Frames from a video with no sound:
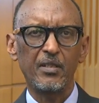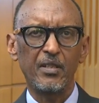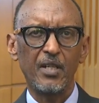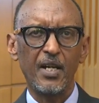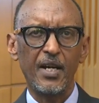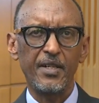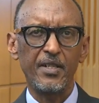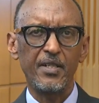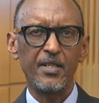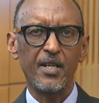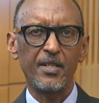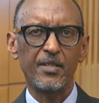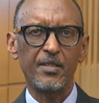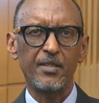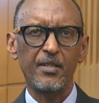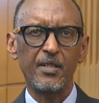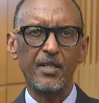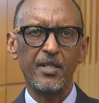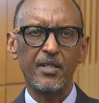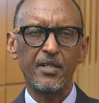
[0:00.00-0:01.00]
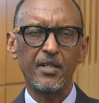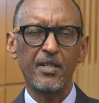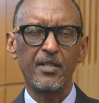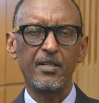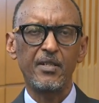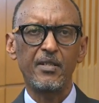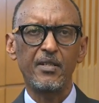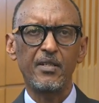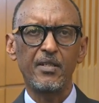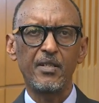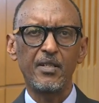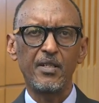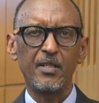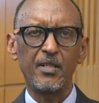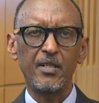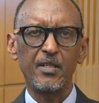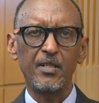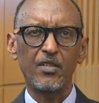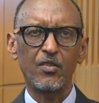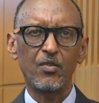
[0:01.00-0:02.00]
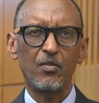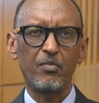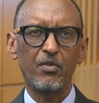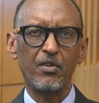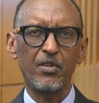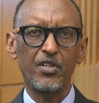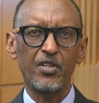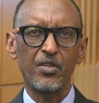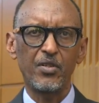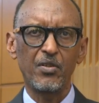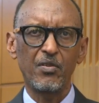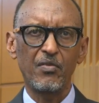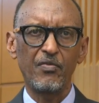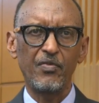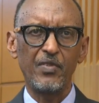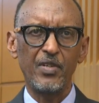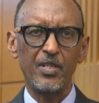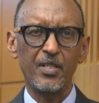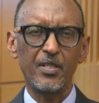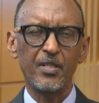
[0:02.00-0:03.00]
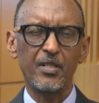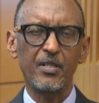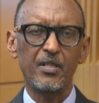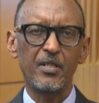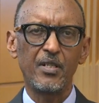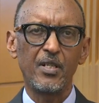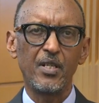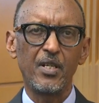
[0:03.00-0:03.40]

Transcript: had just entered its operational phase